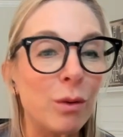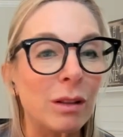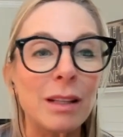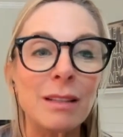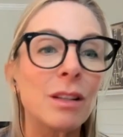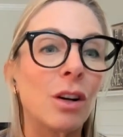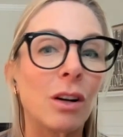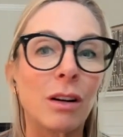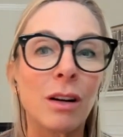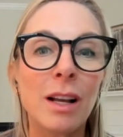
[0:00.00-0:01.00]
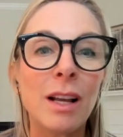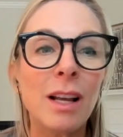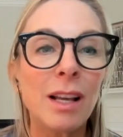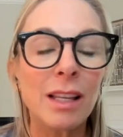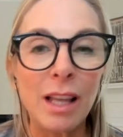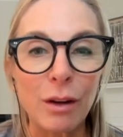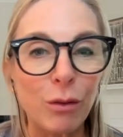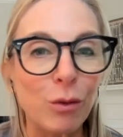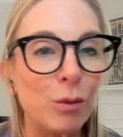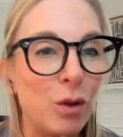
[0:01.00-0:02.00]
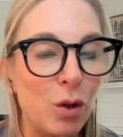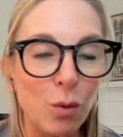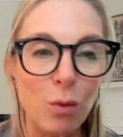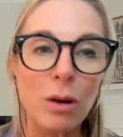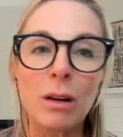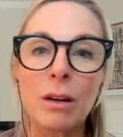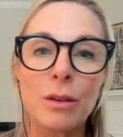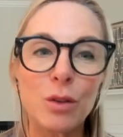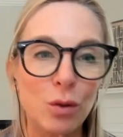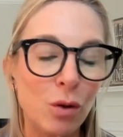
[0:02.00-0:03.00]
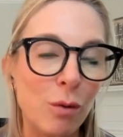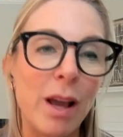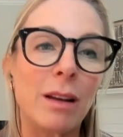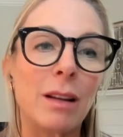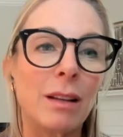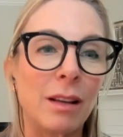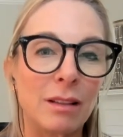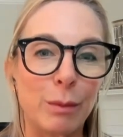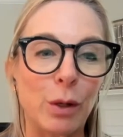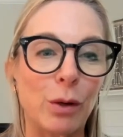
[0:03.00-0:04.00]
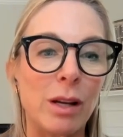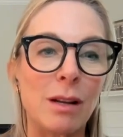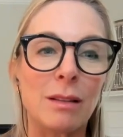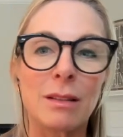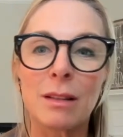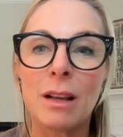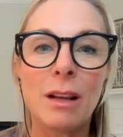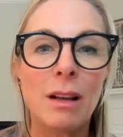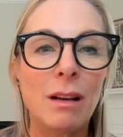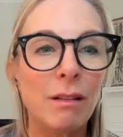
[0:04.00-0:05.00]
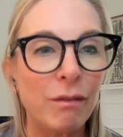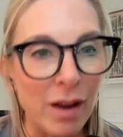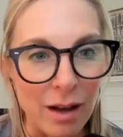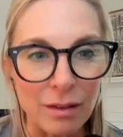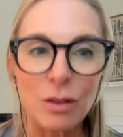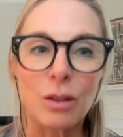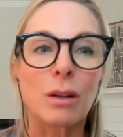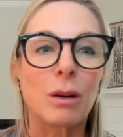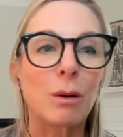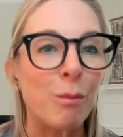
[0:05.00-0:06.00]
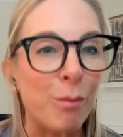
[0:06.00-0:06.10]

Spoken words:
you, the listener, get through your traumatic experience faster,